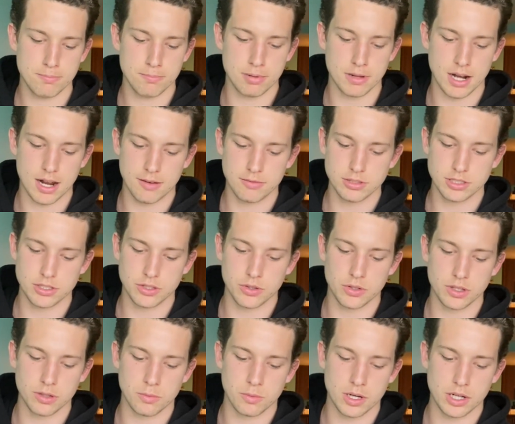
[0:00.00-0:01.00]
but I was the
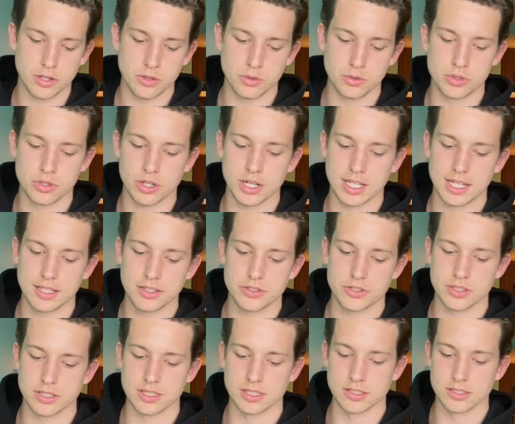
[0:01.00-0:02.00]
only one who took an
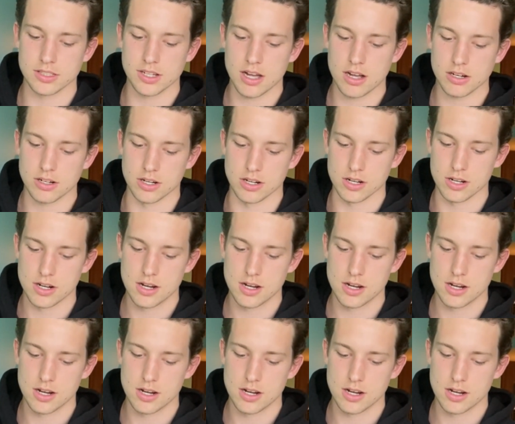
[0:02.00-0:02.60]
interest in soccer.